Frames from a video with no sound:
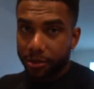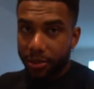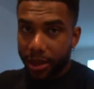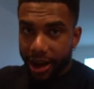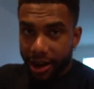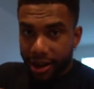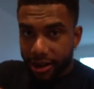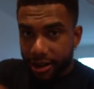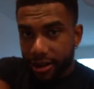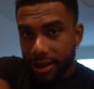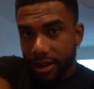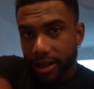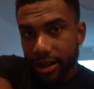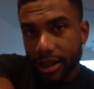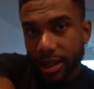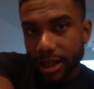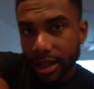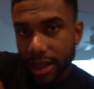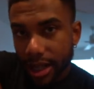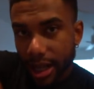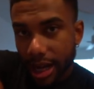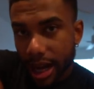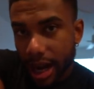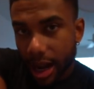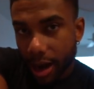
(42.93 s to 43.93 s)
there,
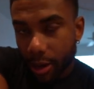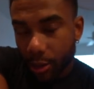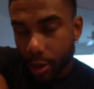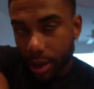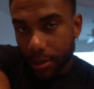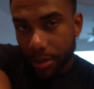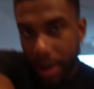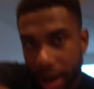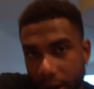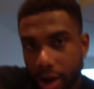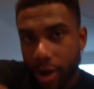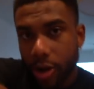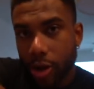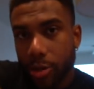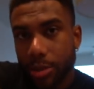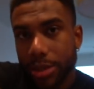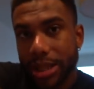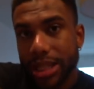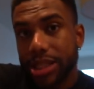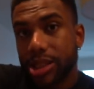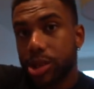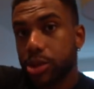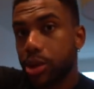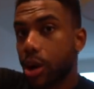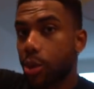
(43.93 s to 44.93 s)
uh, one of my
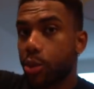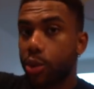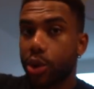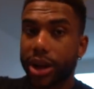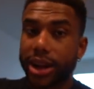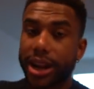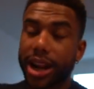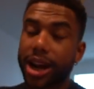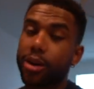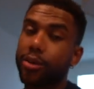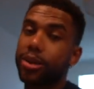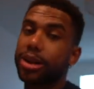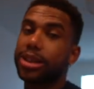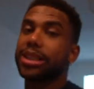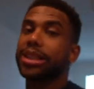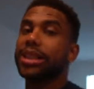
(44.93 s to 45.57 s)
homies who I'm working out with